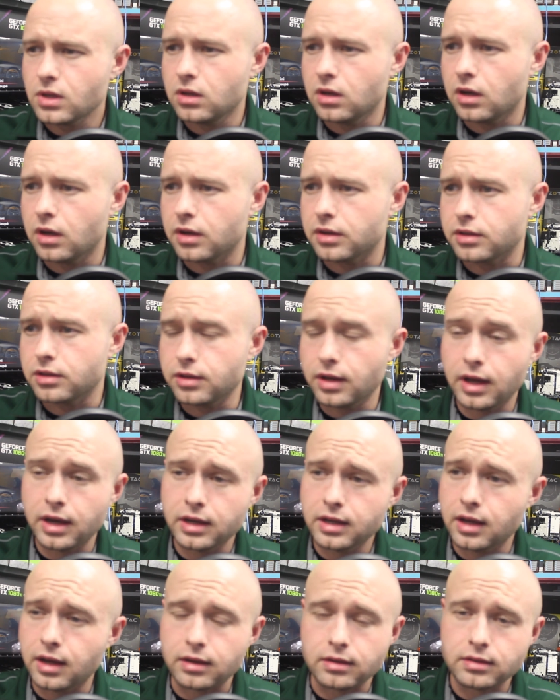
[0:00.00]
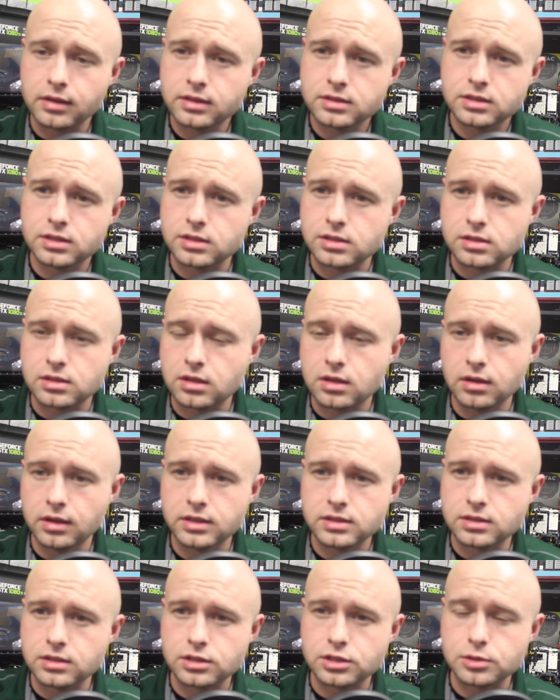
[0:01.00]
And again, it's
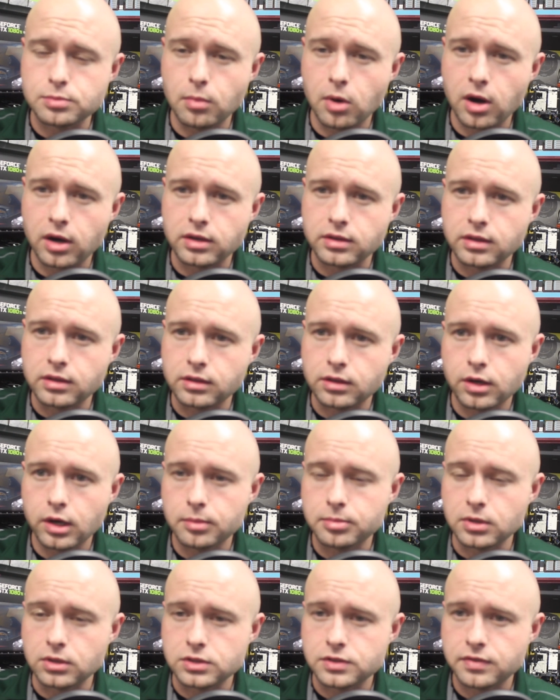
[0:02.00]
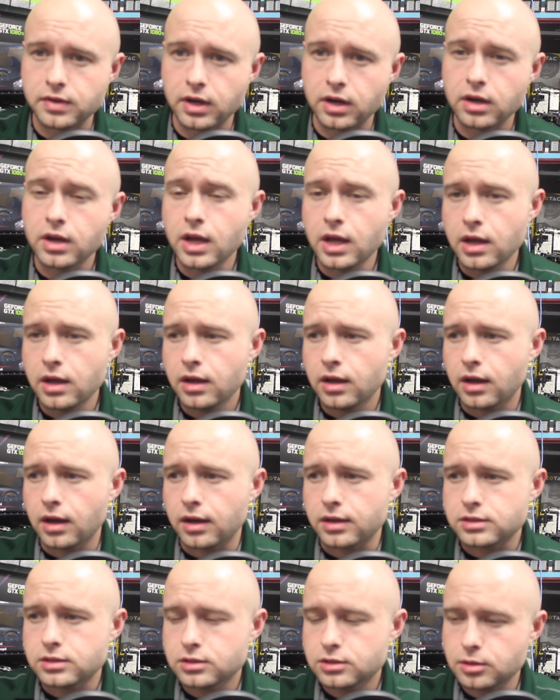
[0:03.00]
just smart in the crypto sphere
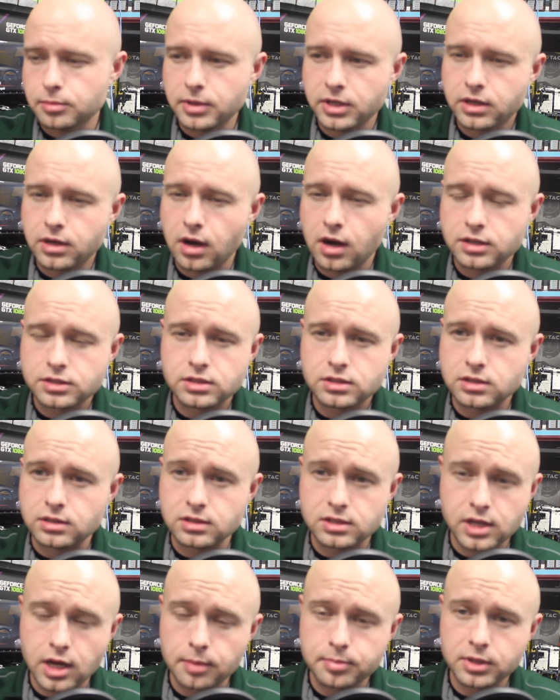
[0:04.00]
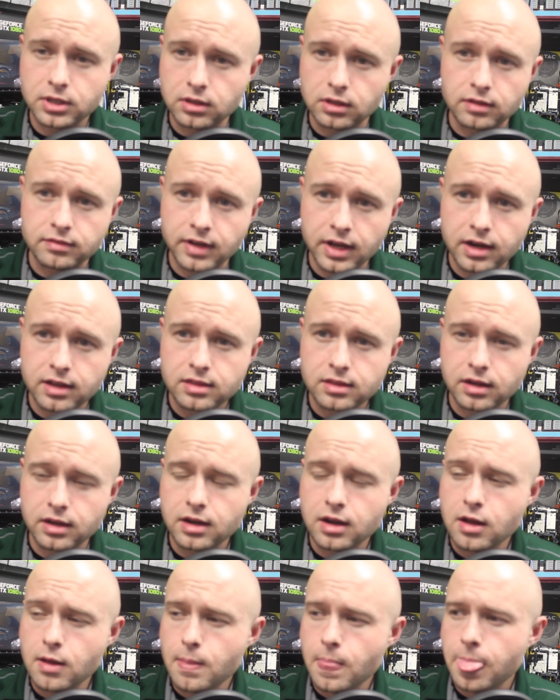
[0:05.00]
to be cautious and skeptical of
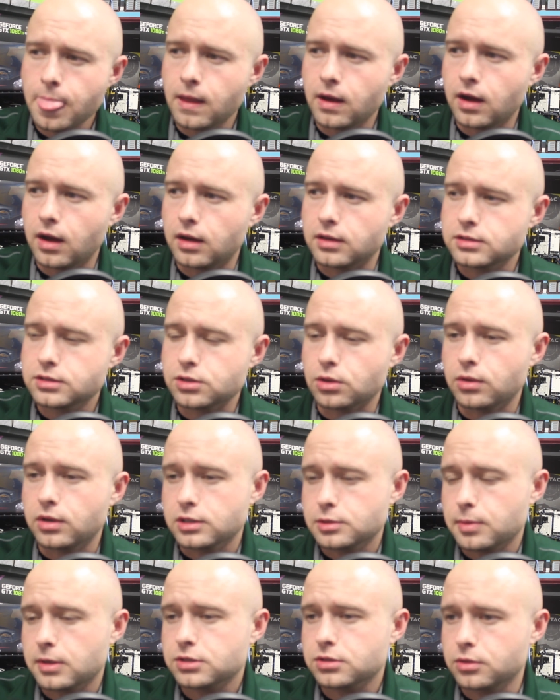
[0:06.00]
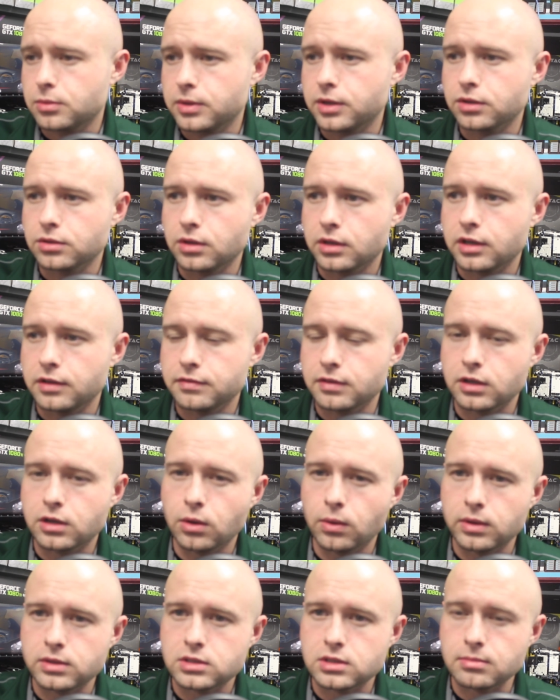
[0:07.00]
anything. So especially when you're looking for
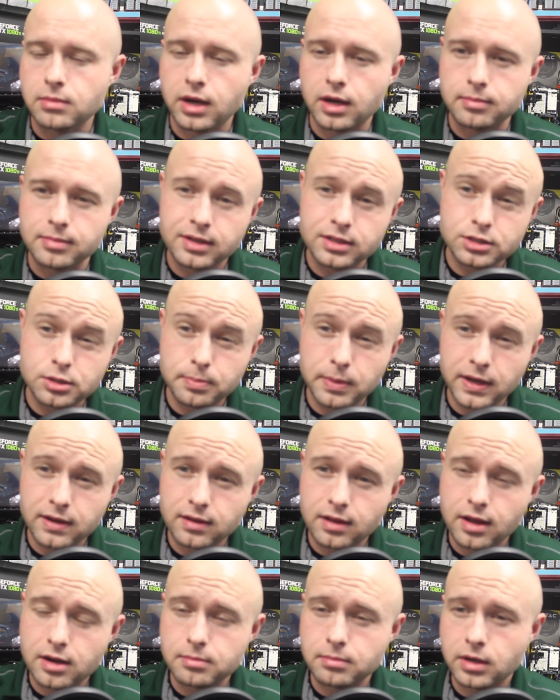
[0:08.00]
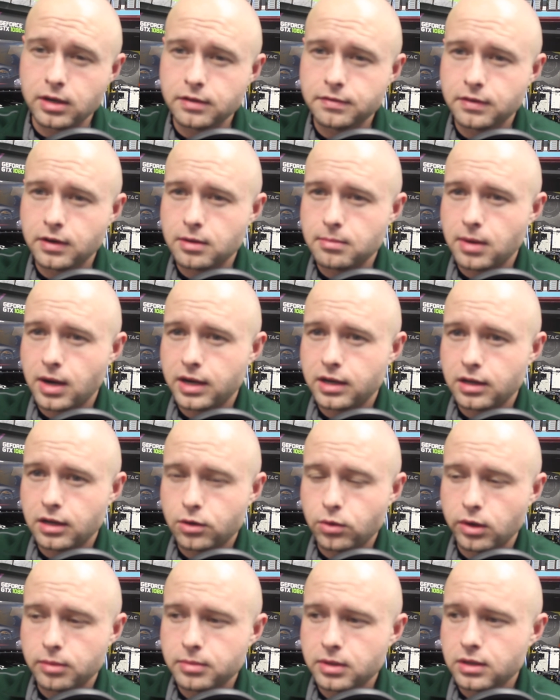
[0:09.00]
coins to mine, because you paid a lot of money for your mining
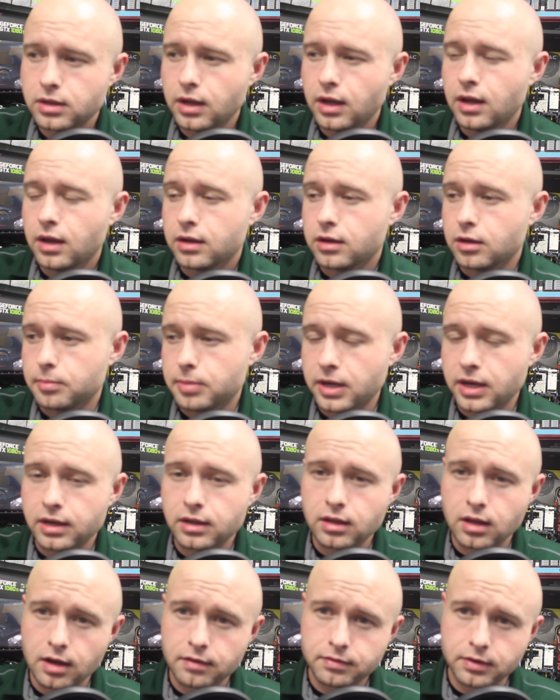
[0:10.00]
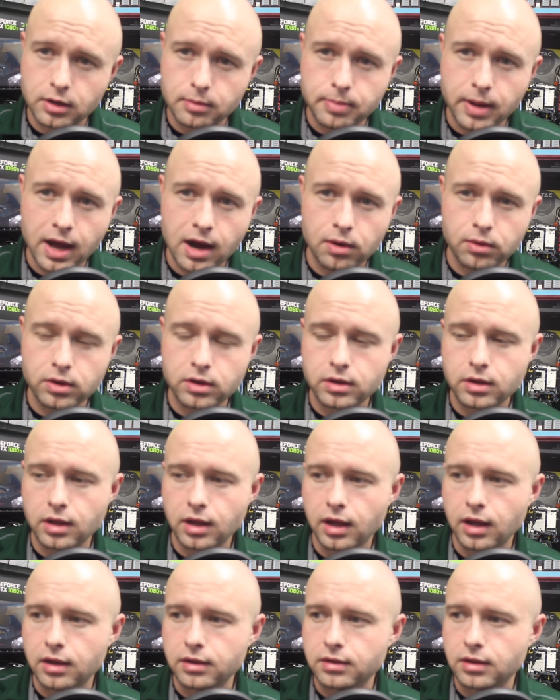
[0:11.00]
equipment, you're paying a lot for your power,
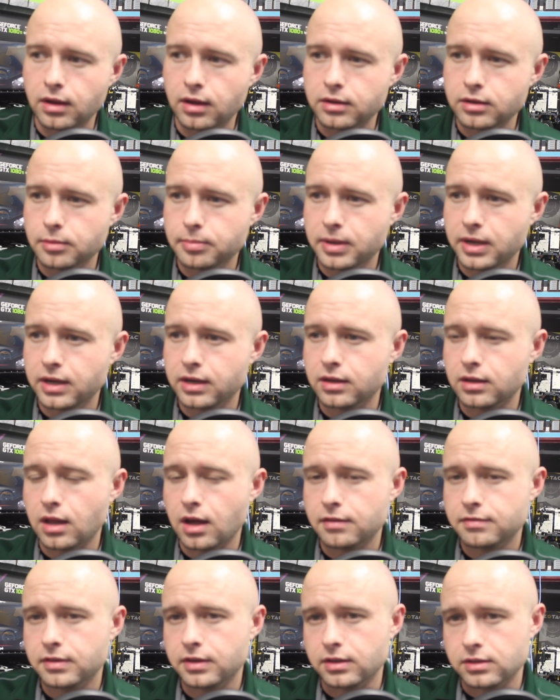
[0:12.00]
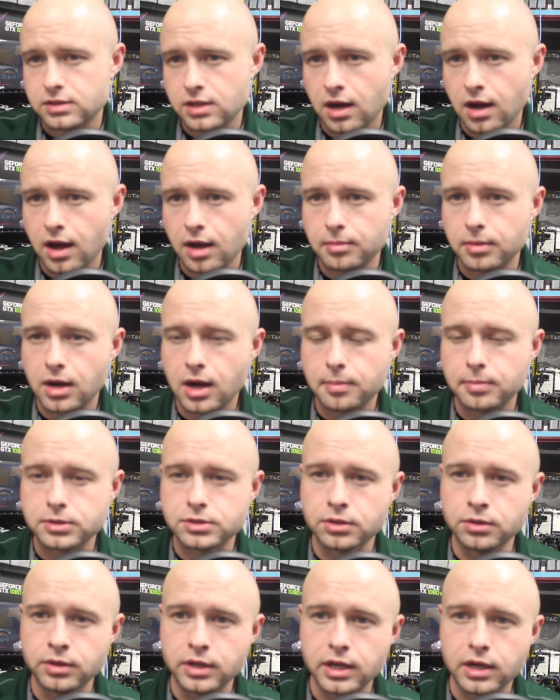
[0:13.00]
and you're paying a lot for your time and
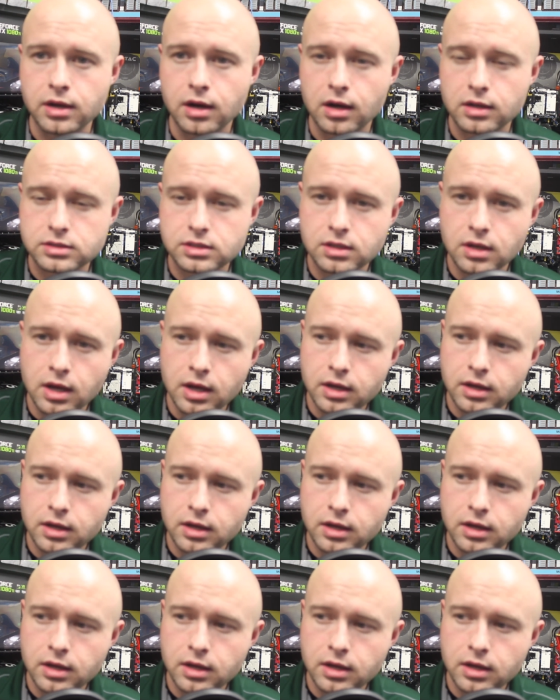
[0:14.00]
opportunity cost.